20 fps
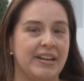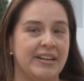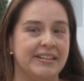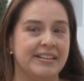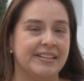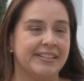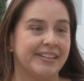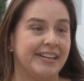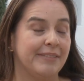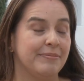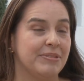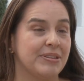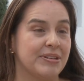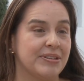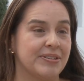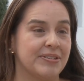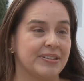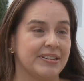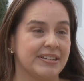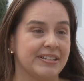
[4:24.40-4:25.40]
anytime
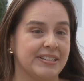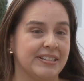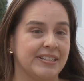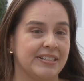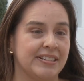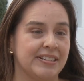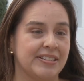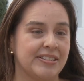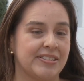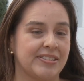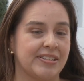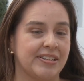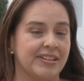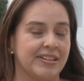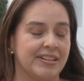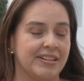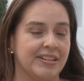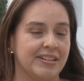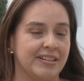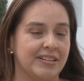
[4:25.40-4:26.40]
there is
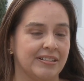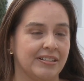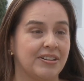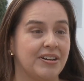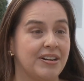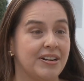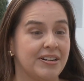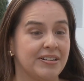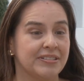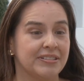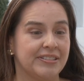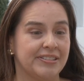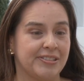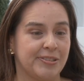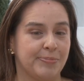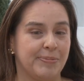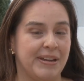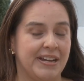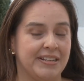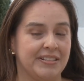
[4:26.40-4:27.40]
a call
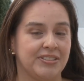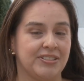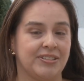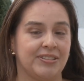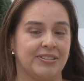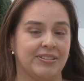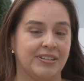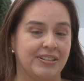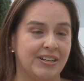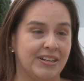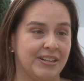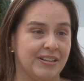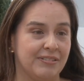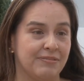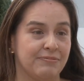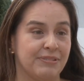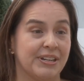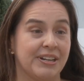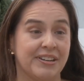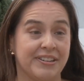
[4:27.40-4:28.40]
dispatched
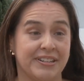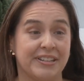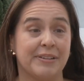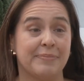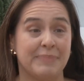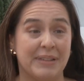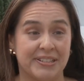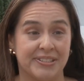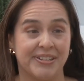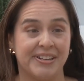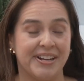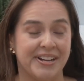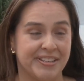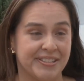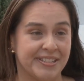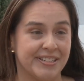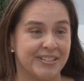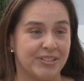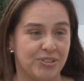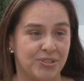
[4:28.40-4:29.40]
regarding a mental
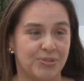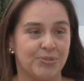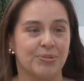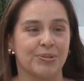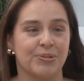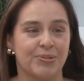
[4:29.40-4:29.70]
health issue or